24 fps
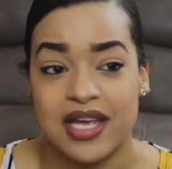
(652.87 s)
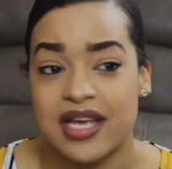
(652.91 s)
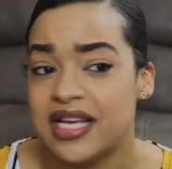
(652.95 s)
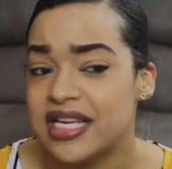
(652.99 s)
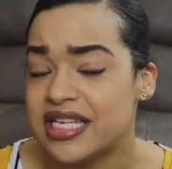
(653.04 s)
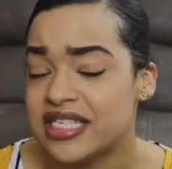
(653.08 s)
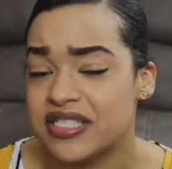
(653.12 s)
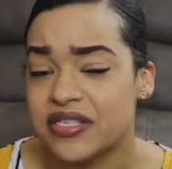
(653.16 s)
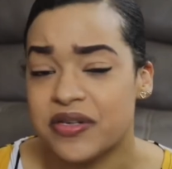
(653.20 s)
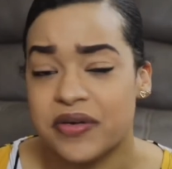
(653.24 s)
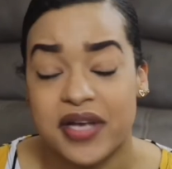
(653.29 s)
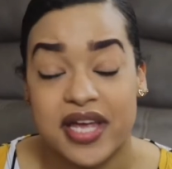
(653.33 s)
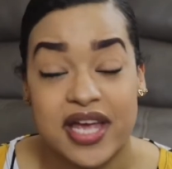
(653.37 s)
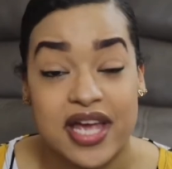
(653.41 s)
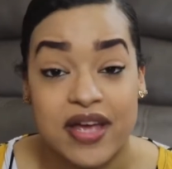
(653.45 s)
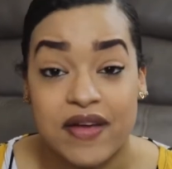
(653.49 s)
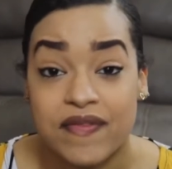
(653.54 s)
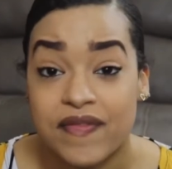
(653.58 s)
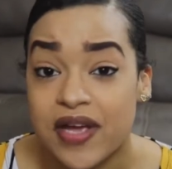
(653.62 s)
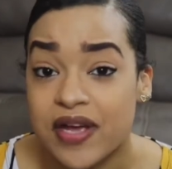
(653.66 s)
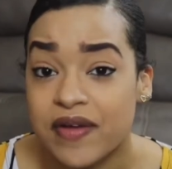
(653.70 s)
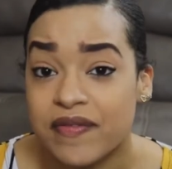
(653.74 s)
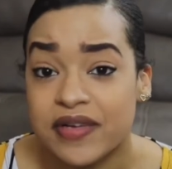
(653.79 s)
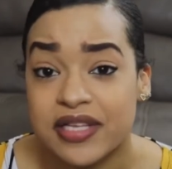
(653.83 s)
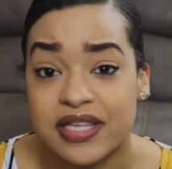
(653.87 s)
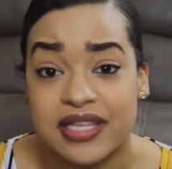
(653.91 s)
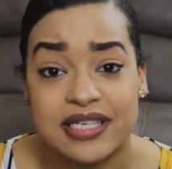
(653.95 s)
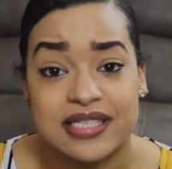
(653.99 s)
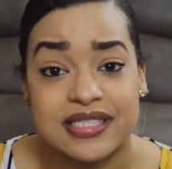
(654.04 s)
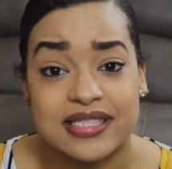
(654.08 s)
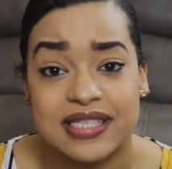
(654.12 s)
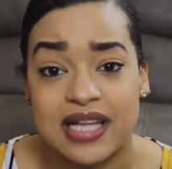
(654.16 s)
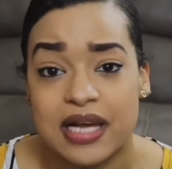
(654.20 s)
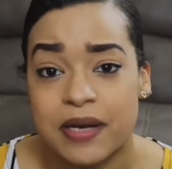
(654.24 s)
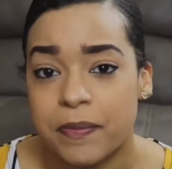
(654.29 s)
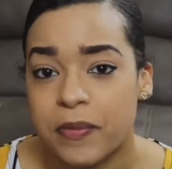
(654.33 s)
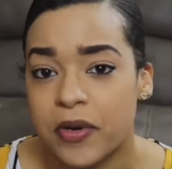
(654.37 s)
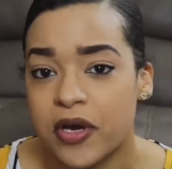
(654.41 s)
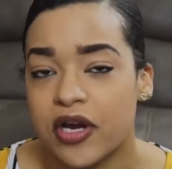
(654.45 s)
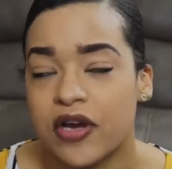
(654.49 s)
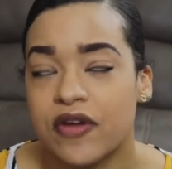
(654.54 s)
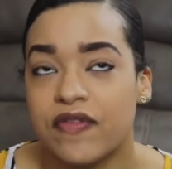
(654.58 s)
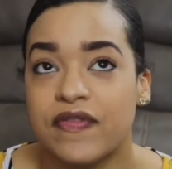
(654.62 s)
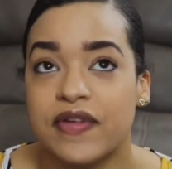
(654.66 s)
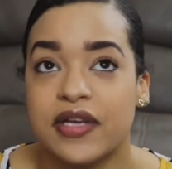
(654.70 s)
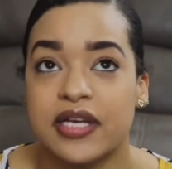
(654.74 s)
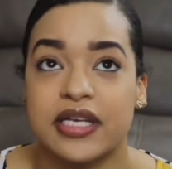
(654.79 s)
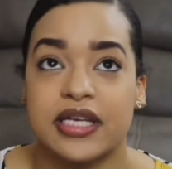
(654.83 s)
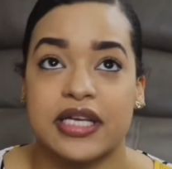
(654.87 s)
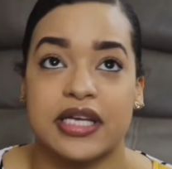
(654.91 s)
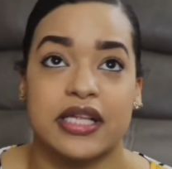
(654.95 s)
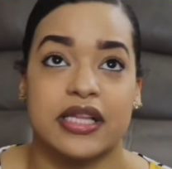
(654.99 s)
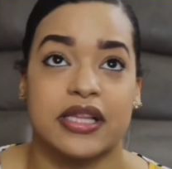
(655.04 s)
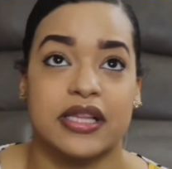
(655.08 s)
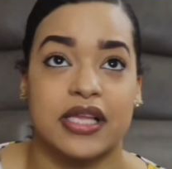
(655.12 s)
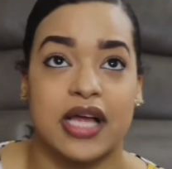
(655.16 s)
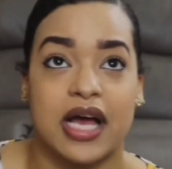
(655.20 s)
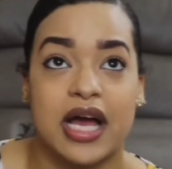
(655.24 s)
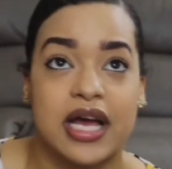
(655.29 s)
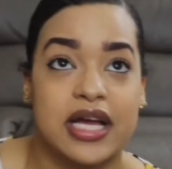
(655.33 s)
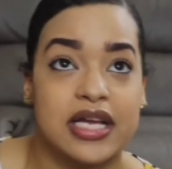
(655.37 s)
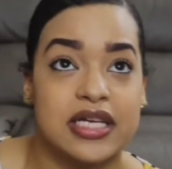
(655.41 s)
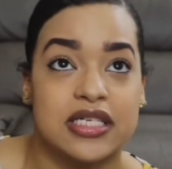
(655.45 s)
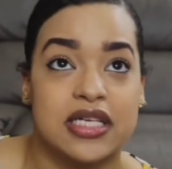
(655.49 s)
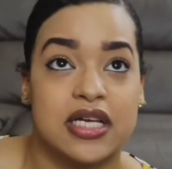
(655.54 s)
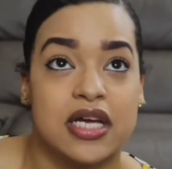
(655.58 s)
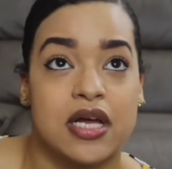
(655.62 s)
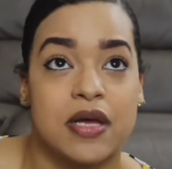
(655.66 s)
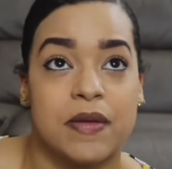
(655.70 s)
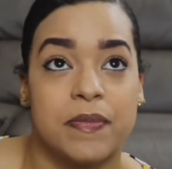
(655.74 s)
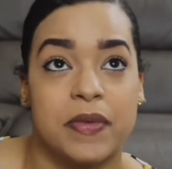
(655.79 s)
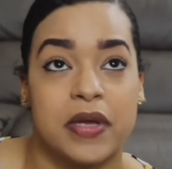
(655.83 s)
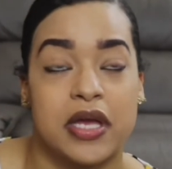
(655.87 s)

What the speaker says: It's okay if everything's not perfect and lined up,